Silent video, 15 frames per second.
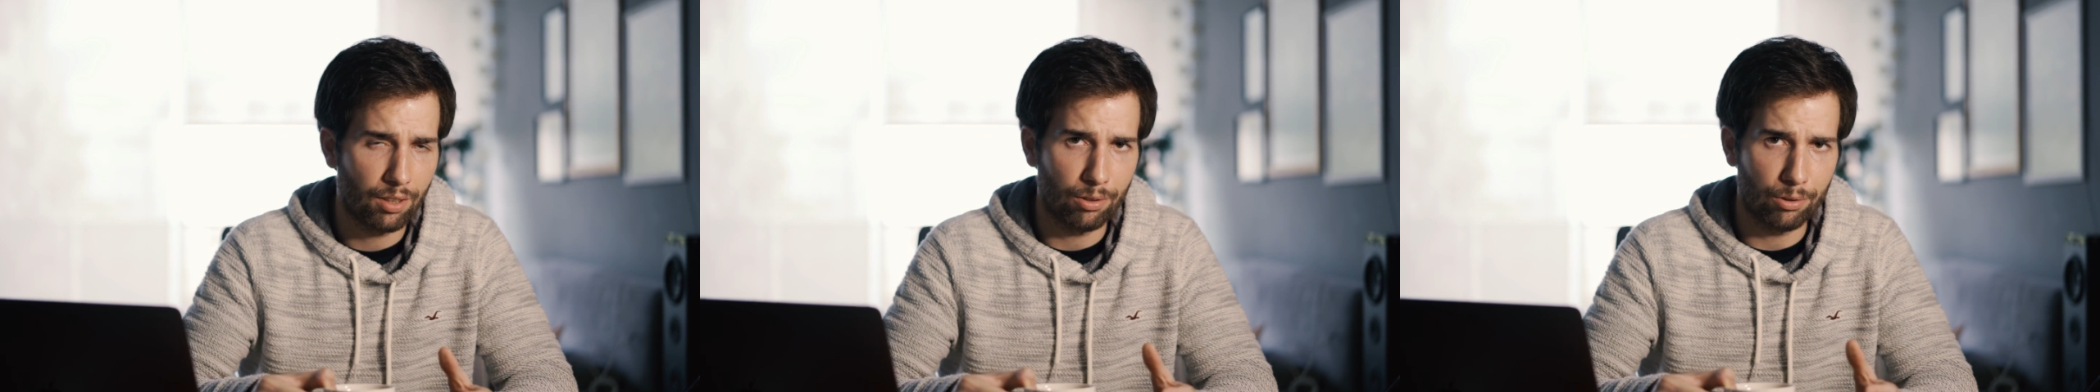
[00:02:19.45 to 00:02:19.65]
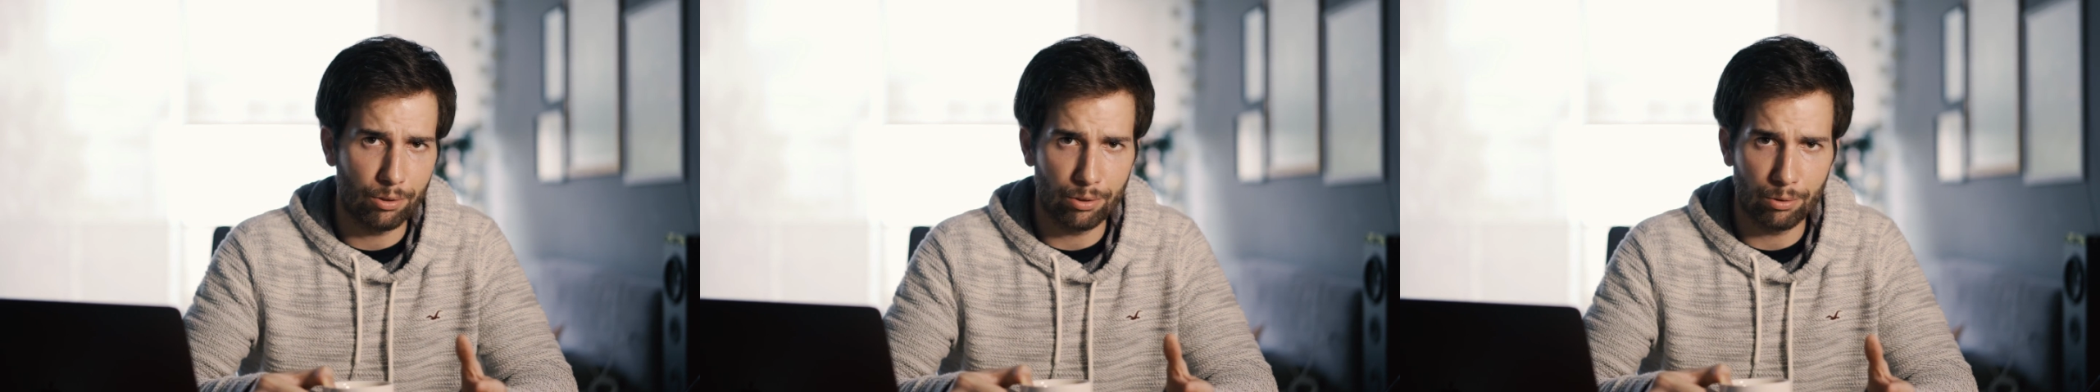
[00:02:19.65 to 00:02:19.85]

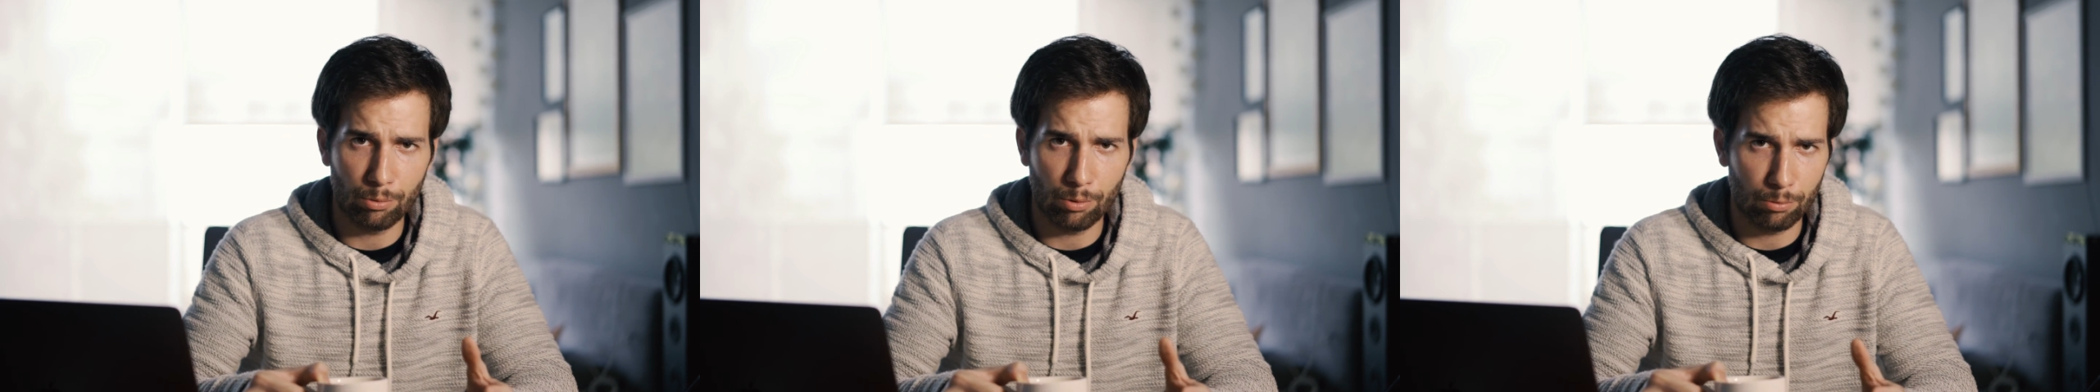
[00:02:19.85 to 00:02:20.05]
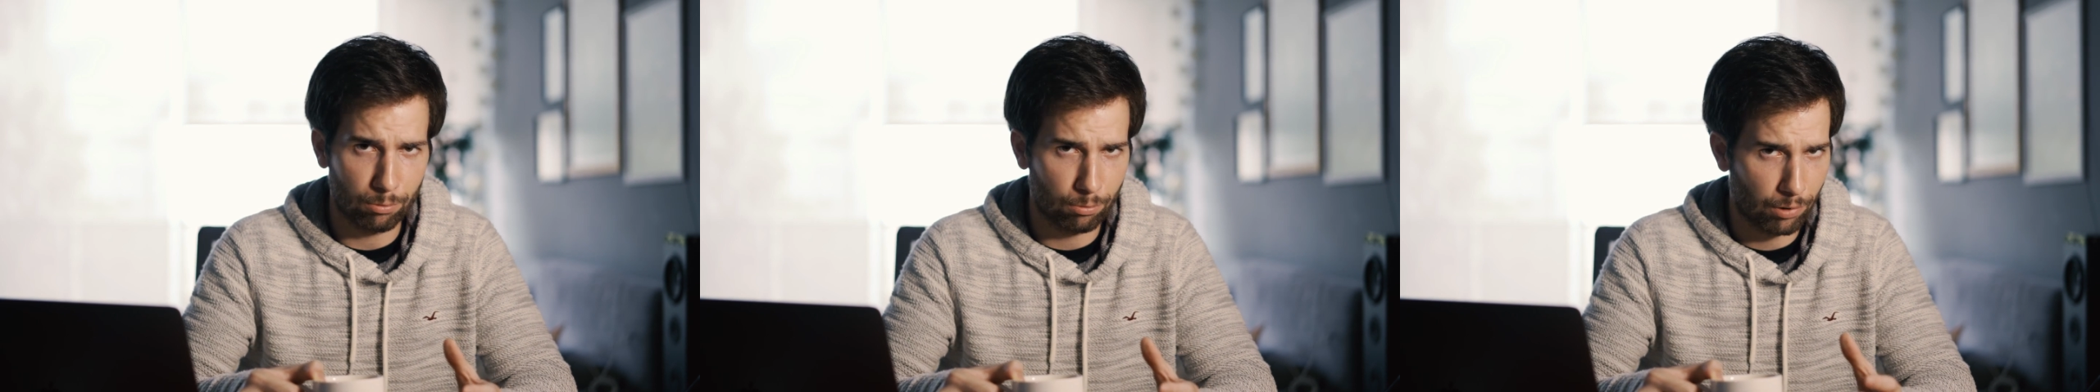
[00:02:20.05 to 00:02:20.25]

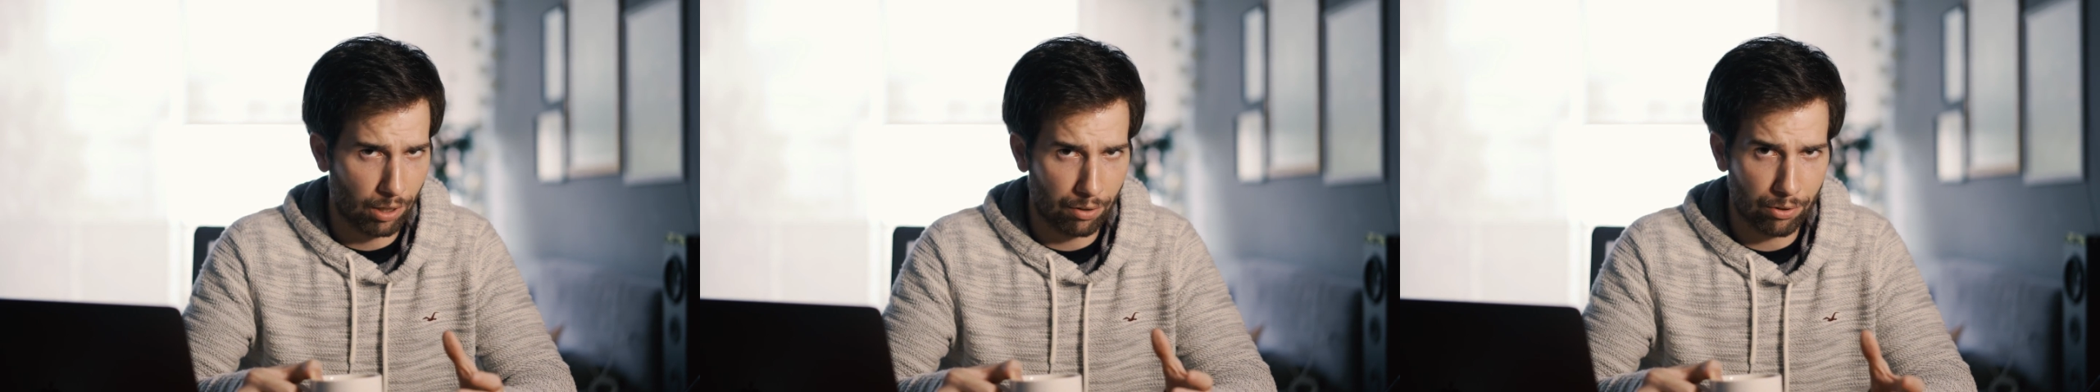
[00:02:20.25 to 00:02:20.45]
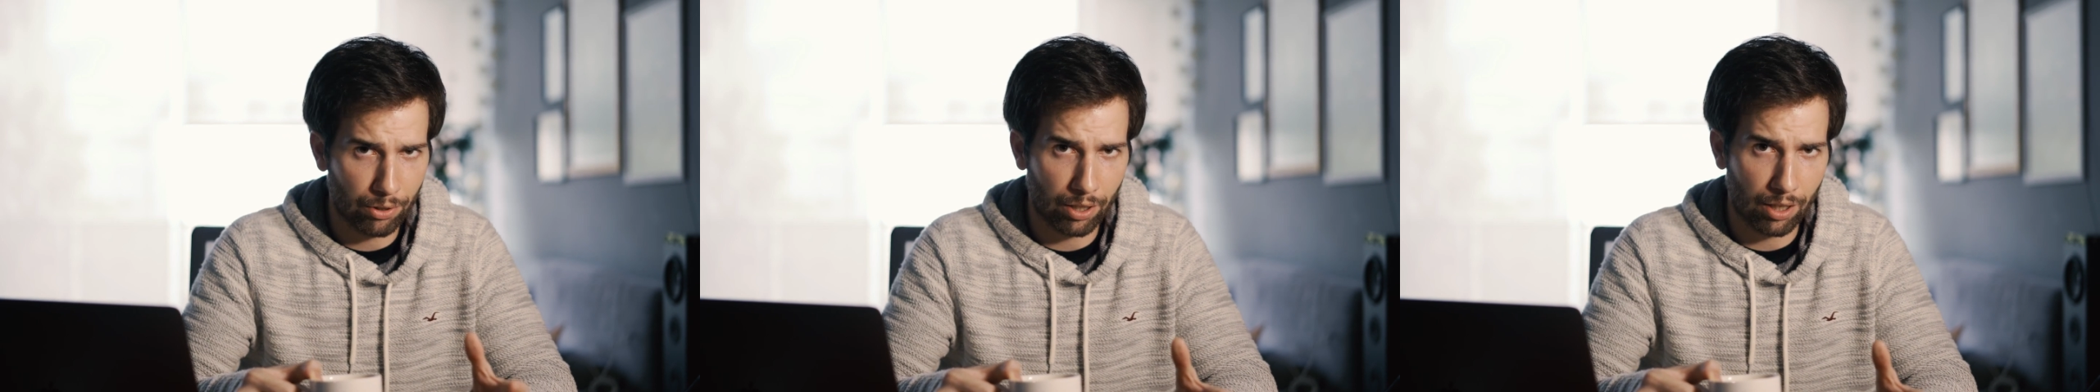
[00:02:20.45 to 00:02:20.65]
or
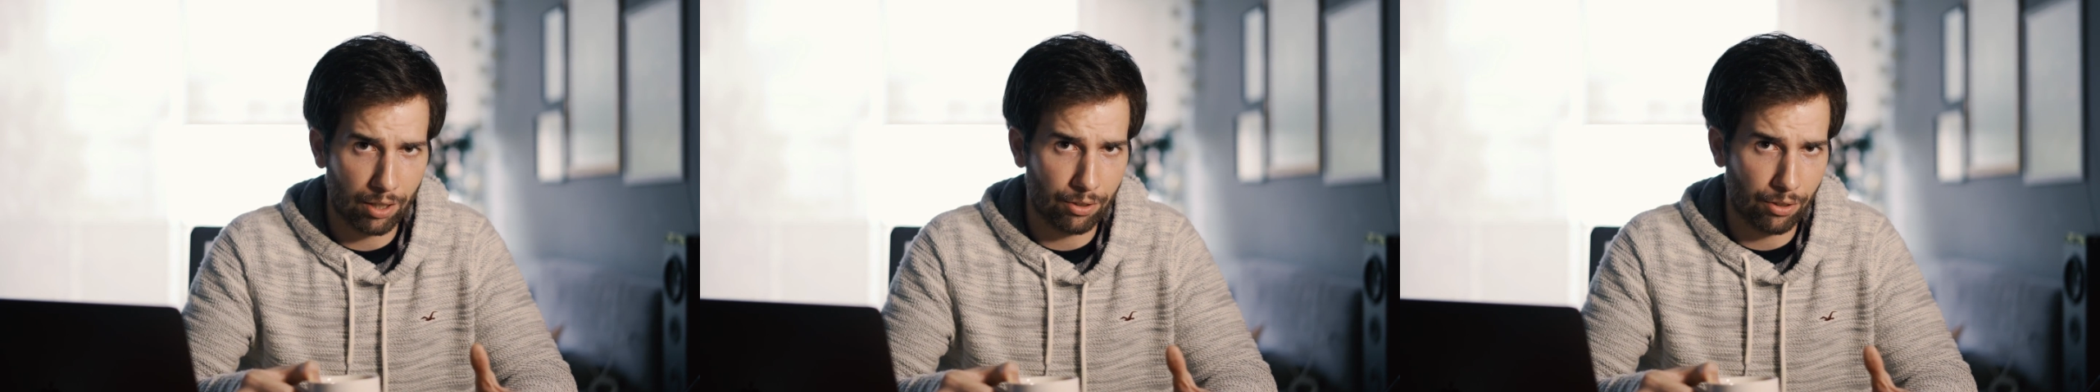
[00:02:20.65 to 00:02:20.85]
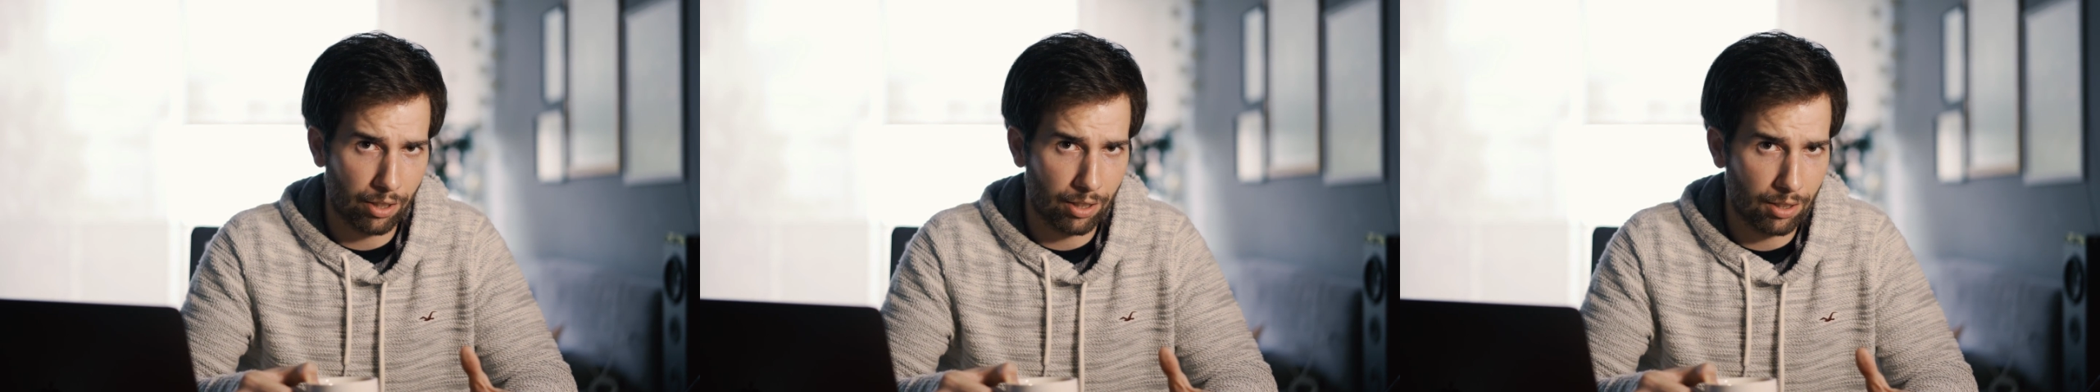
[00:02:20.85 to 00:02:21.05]
whatever the
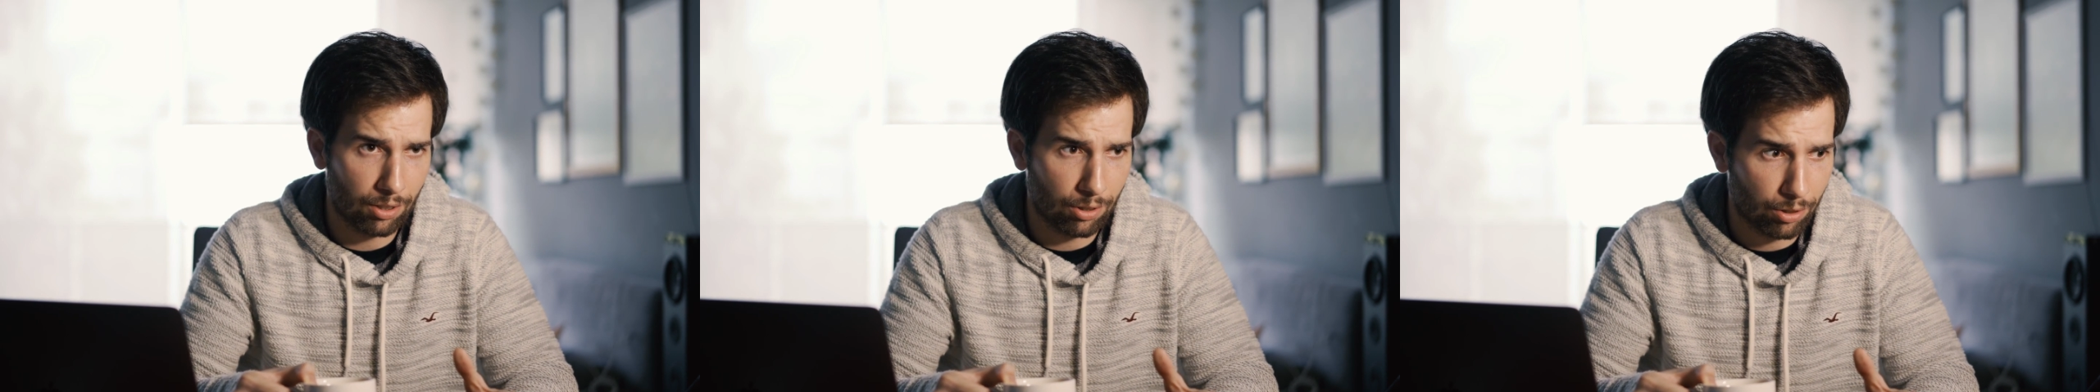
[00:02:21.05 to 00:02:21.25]
kind of thing,